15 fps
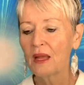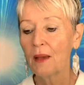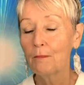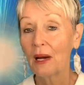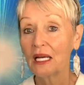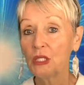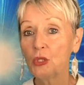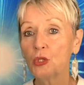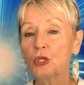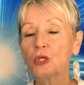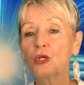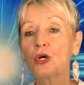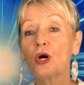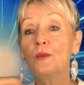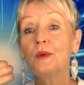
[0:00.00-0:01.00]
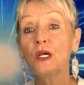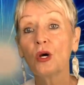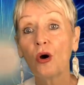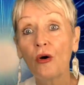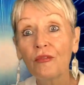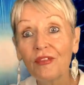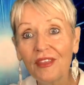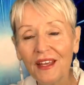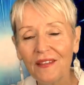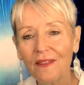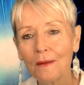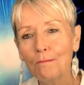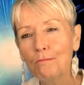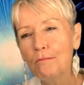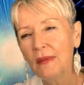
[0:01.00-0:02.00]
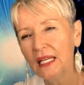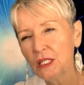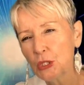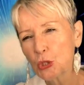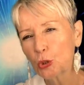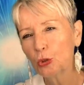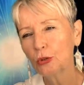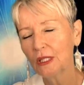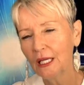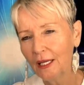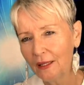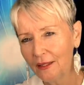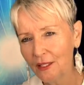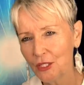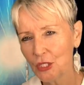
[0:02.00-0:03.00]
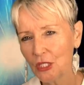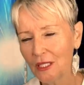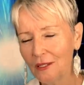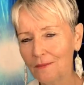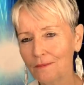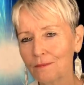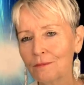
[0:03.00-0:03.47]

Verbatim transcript: but you can go beyond then the mental energy